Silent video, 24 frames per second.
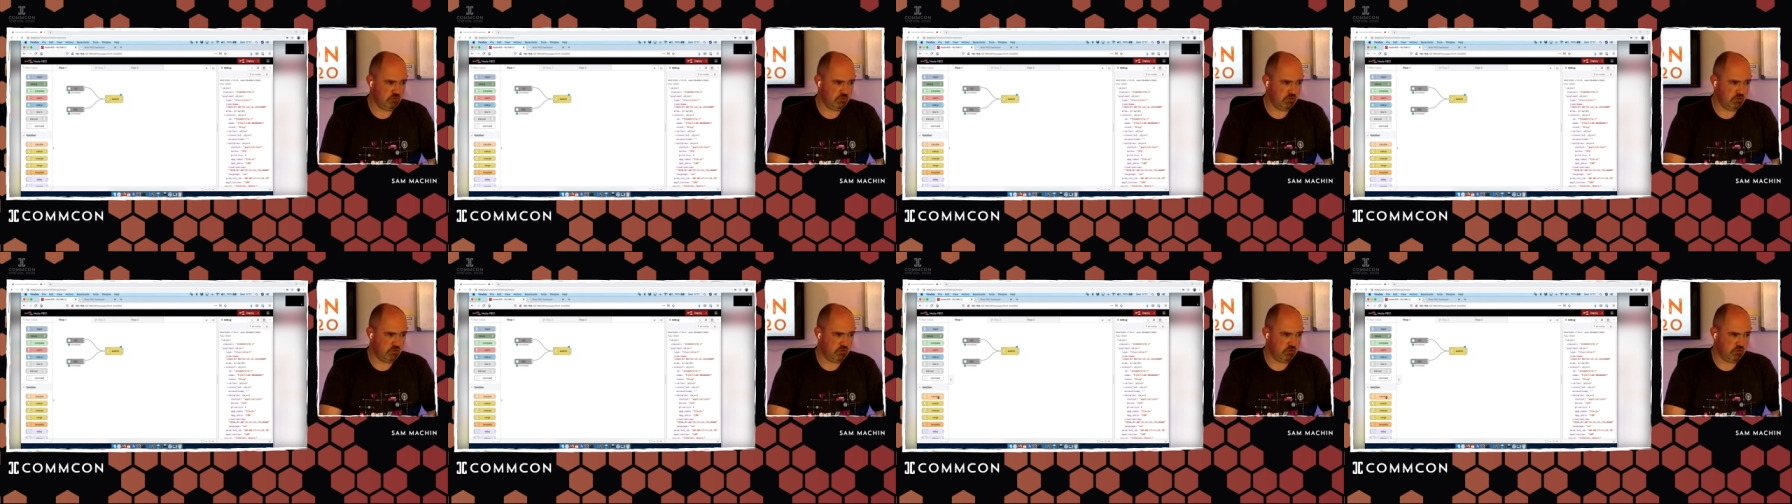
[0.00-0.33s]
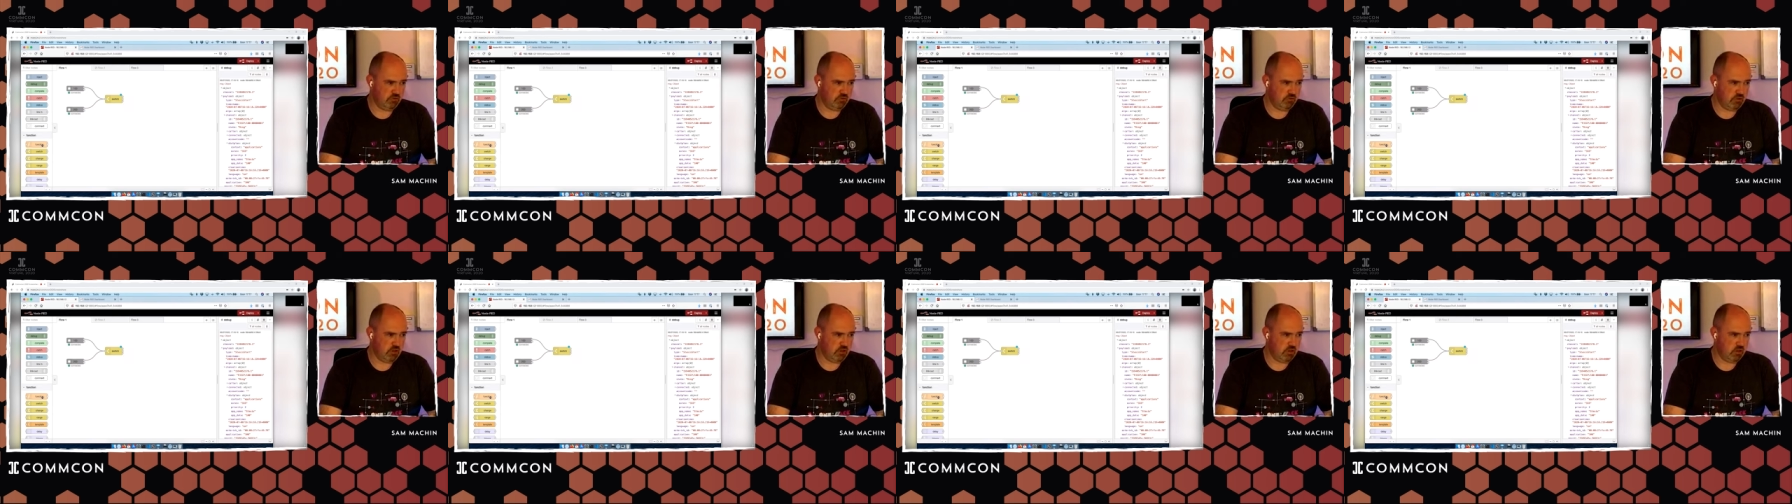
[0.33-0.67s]

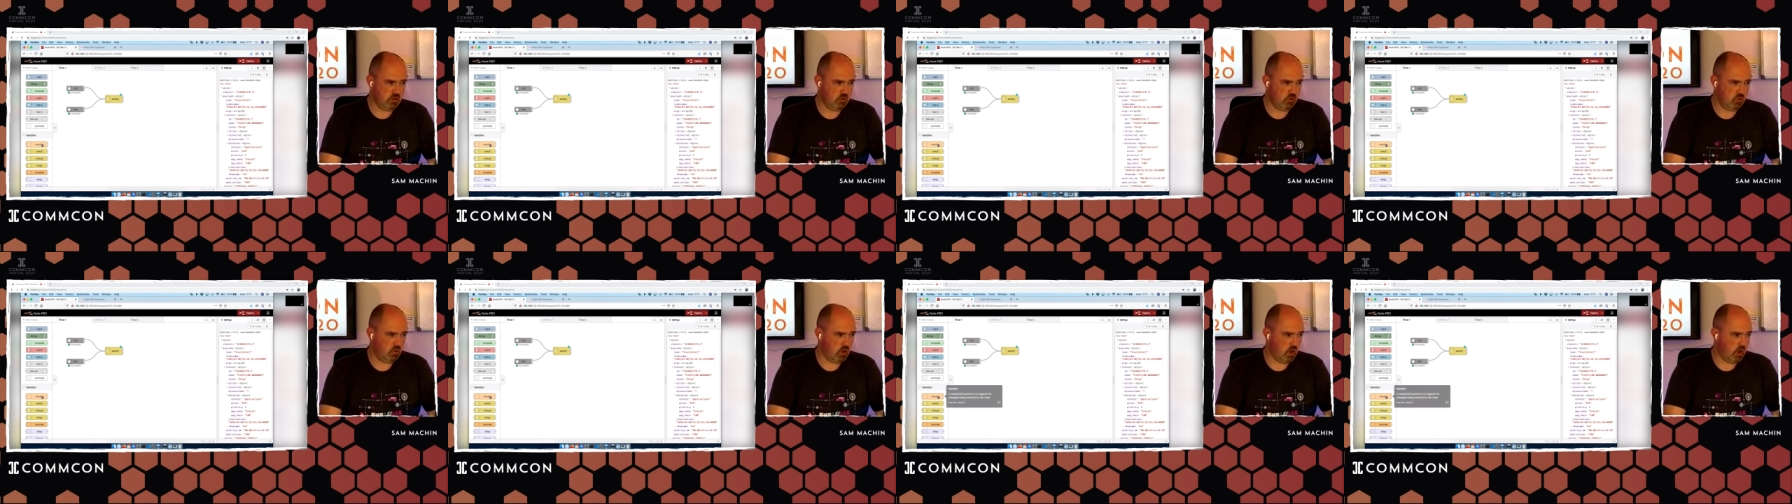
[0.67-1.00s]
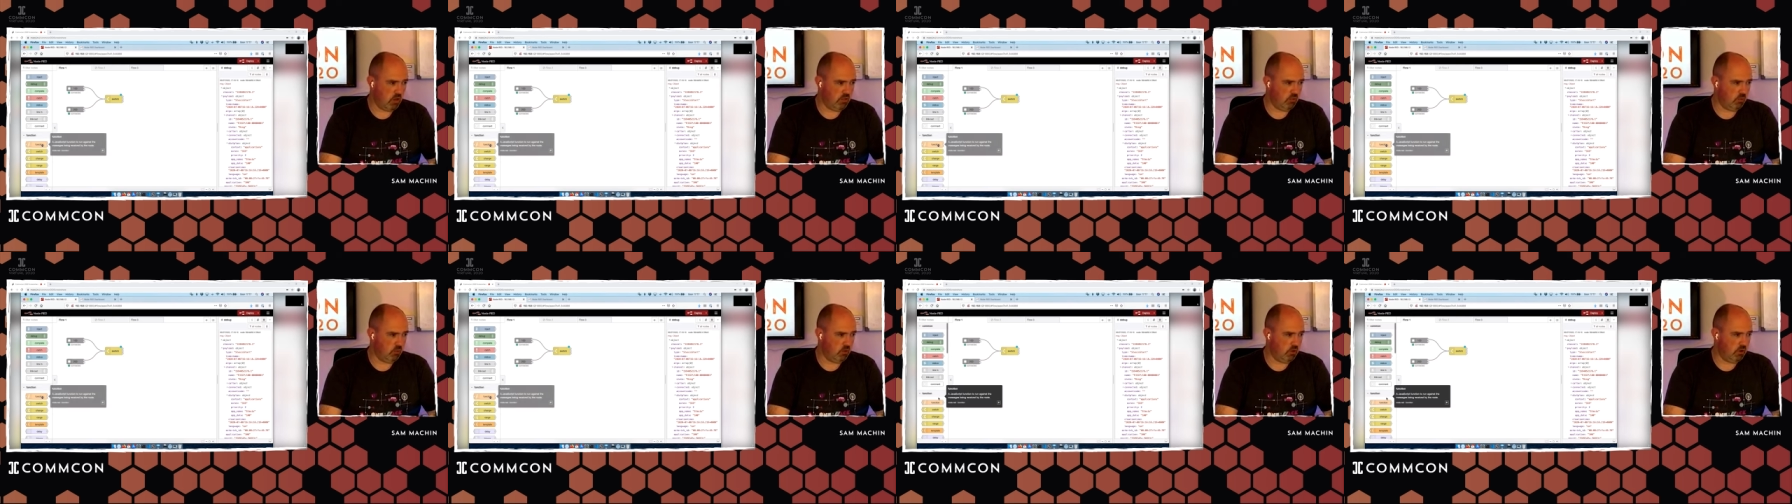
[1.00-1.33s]
333,
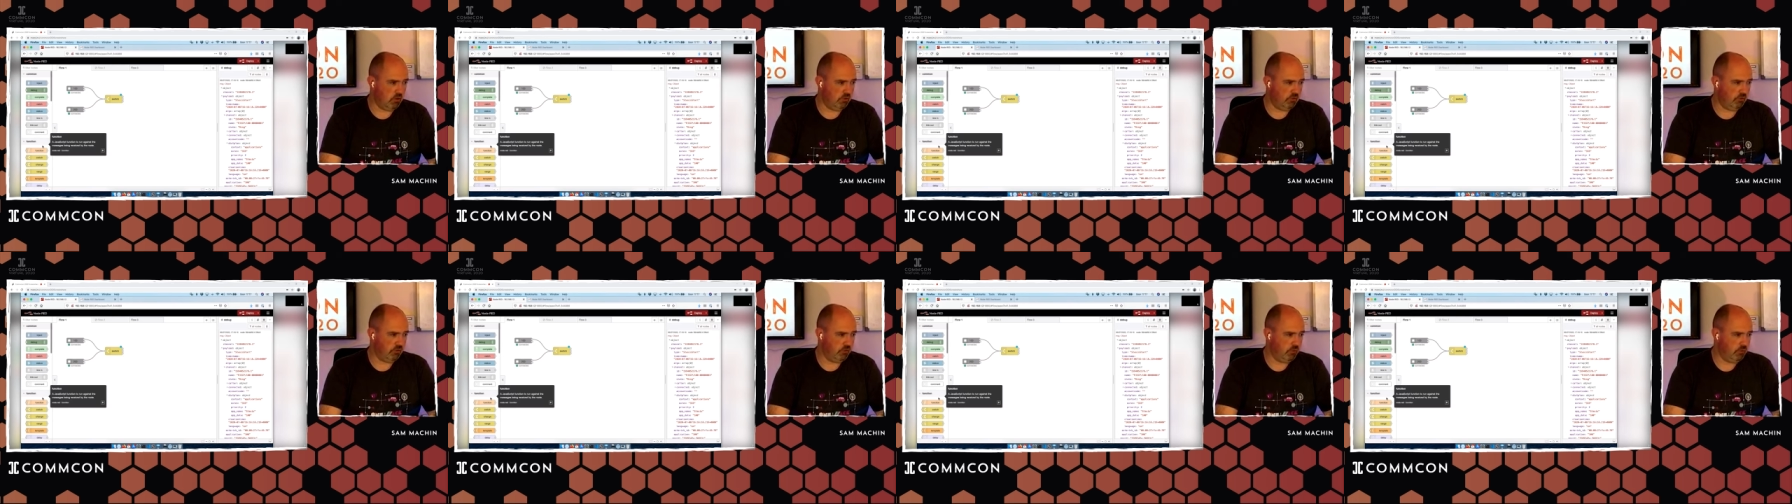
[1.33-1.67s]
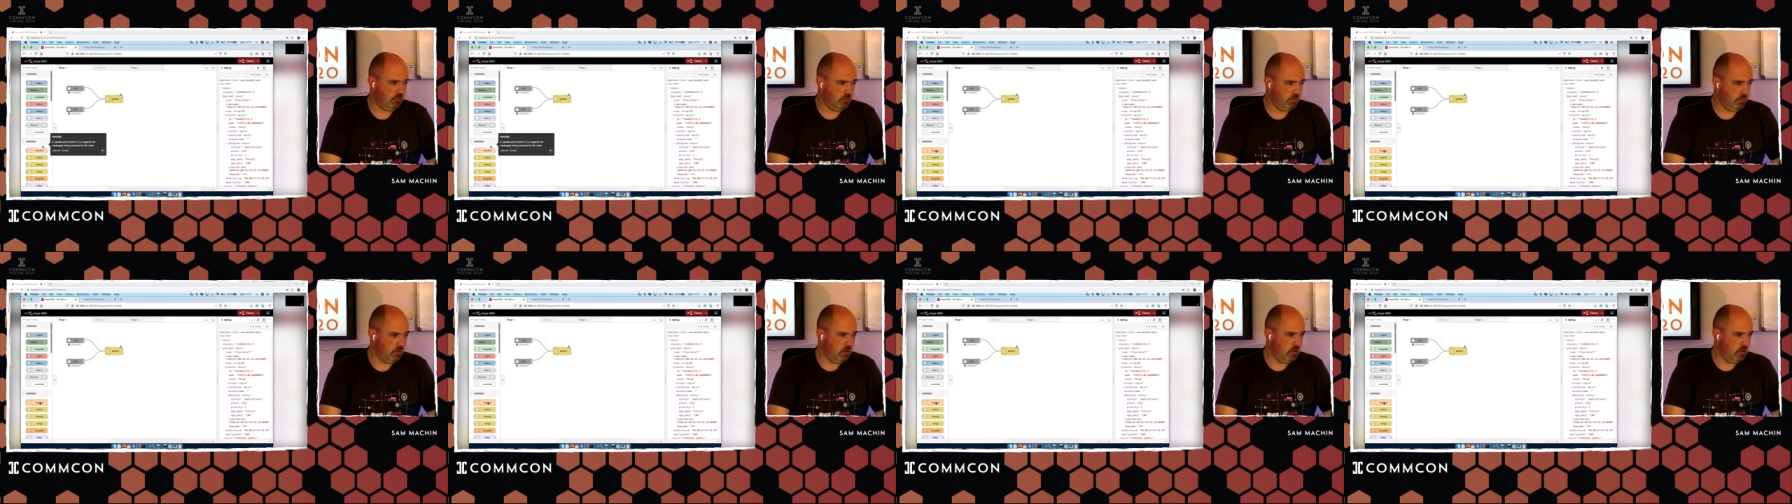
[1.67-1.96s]
or otherwise.